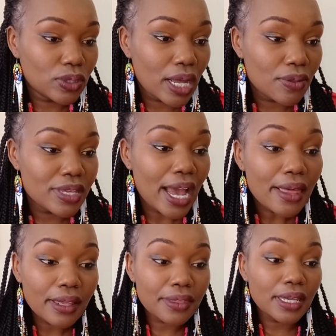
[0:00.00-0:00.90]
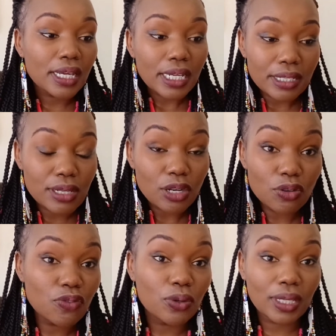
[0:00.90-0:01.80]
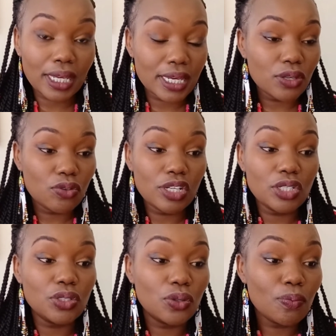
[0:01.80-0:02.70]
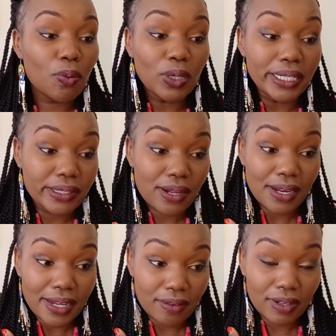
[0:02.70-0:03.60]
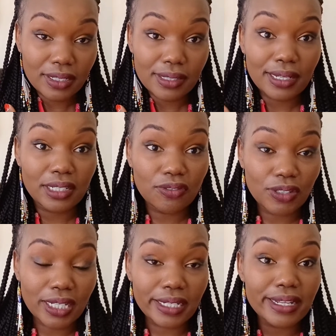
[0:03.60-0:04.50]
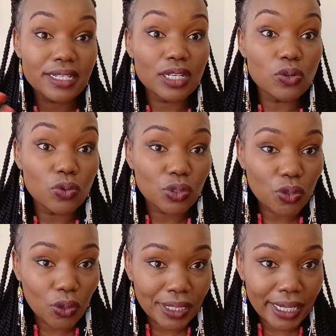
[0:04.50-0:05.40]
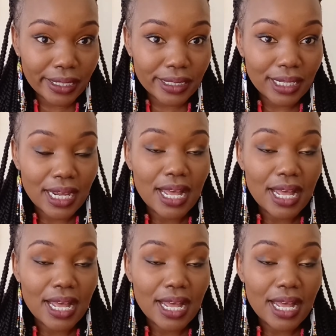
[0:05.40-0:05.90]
Now, the other thing is, I know for Kenya, you need your police clearance certificate. That's a good conduct.